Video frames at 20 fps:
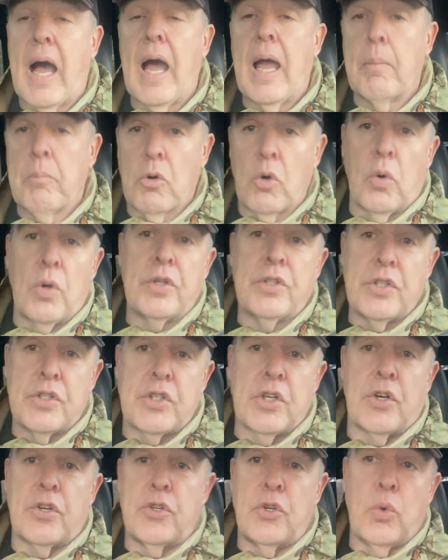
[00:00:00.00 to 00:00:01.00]
I'm going to
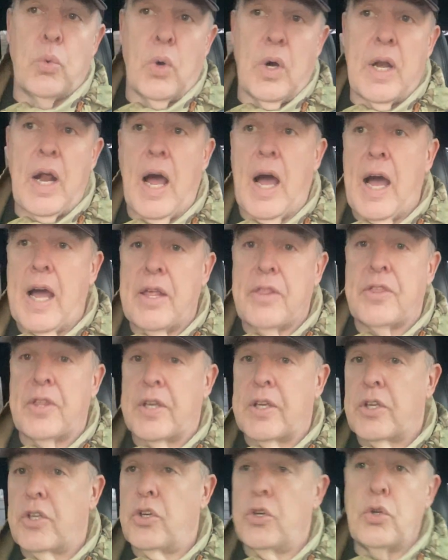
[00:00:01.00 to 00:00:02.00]
tell you what I
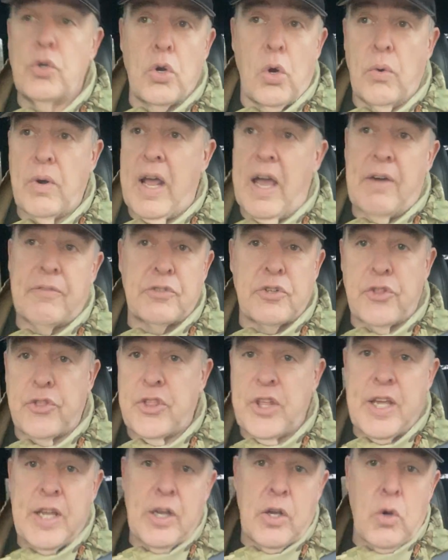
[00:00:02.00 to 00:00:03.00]
think. You don't have to
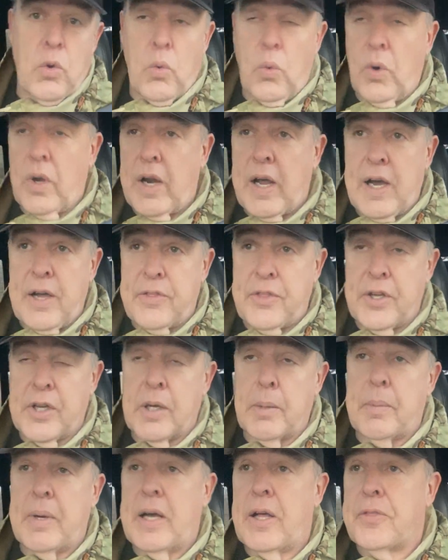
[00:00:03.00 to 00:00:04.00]
think what I think
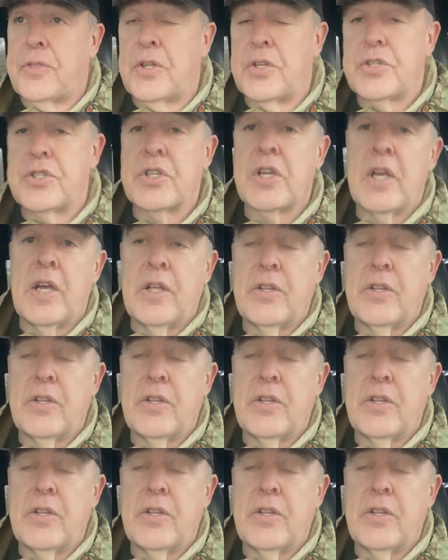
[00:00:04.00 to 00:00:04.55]
about this.